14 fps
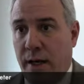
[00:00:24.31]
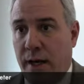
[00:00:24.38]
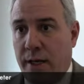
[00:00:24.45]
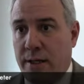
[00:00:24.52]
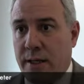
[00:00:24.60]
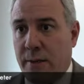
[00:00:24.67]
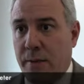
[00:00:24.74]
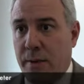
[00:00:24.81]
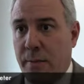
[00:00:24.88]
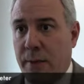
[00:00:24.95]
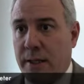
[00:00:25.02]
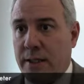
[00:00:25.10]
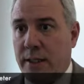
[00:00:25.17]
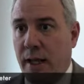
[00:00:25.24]
and some of the
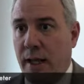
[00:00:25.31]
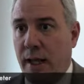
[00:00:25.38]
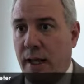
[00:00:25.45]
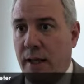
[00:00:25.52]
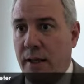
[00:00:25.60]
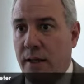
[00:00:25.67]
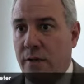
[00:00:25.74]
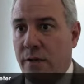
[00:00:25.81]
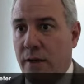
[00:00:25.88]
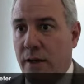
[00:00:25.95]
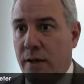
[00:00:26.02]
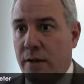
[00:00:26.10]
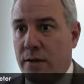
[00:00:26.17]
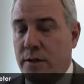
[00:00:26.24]
best thinking in these
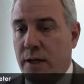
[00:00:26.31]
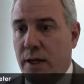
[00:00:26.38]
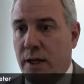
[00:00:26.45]
fields.